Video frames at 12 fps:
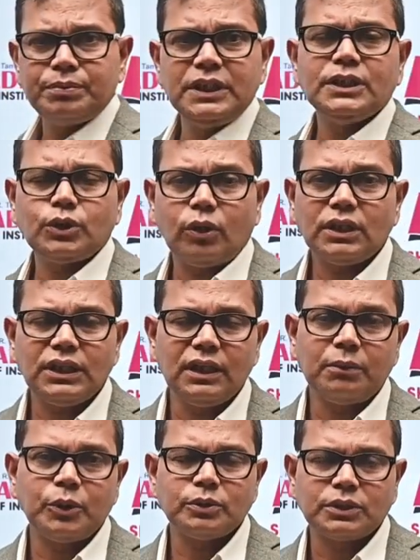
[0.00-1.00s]
be talking
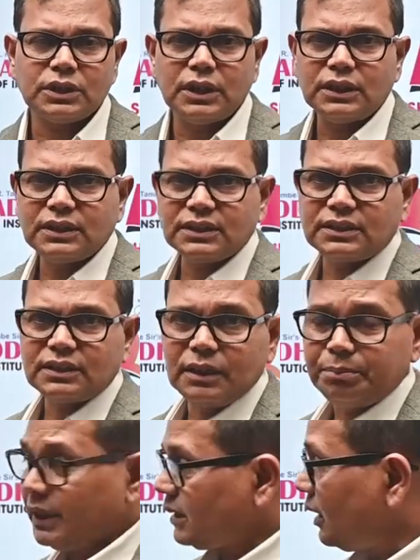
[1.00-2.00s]
about this
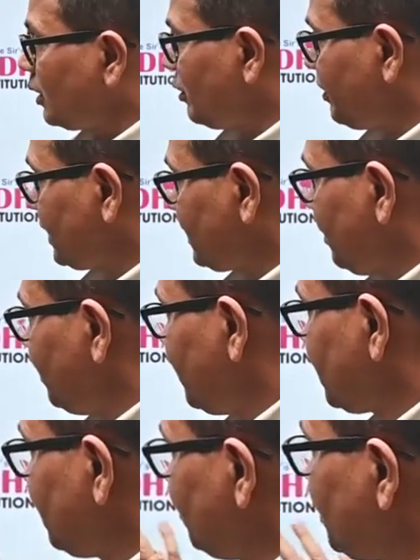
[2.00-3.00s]
pattern of
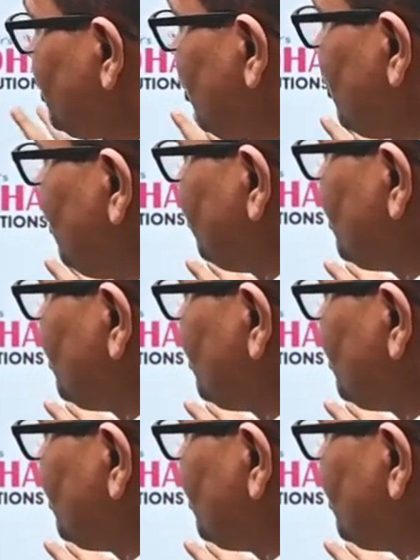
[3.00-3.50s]
examination. We talk of